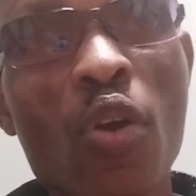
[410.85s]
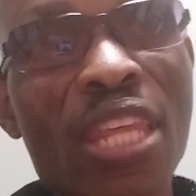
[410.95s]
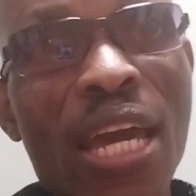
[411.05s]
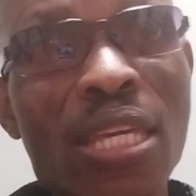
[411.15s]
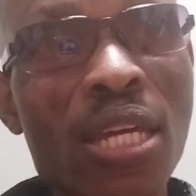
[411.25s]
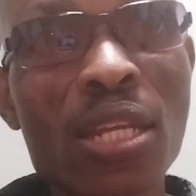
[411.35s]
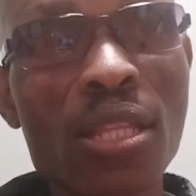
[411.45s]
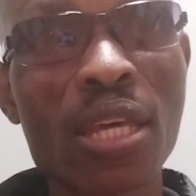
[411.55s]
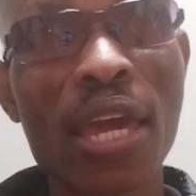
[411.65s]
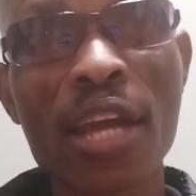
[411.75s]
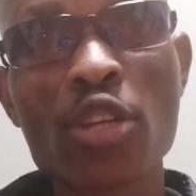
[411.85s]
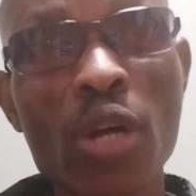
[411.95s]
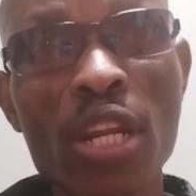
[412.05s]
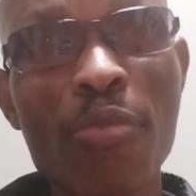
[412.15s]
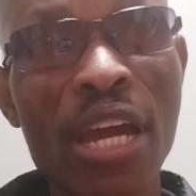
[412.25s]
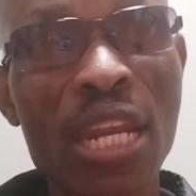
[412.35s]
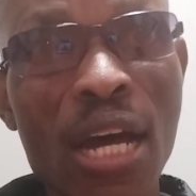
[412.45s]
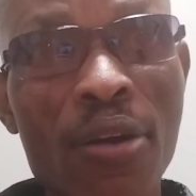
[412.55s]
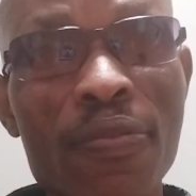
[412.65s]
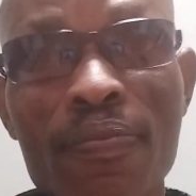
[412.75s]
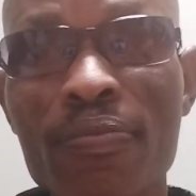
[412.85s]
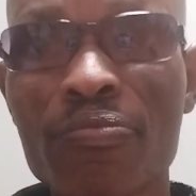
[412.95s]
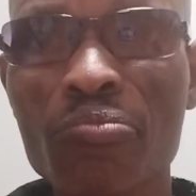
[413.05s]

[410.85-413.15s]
They are getting there. Actually, by now,